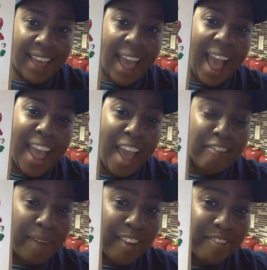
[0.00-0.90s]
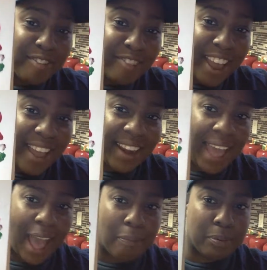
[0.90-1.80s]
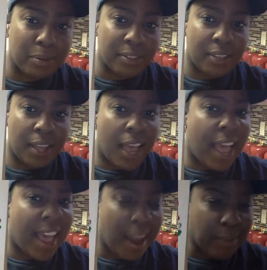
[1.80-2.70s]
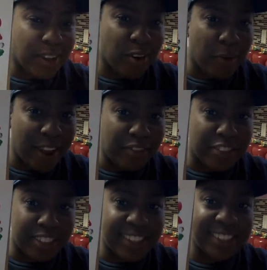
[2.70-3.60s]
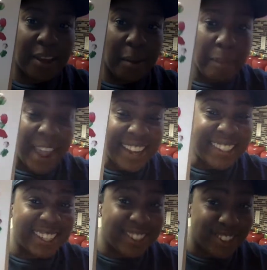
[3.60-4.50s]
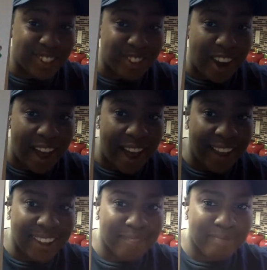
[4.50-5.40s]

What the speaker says: I have my red apples. And I'm going to wait for this painting to dry.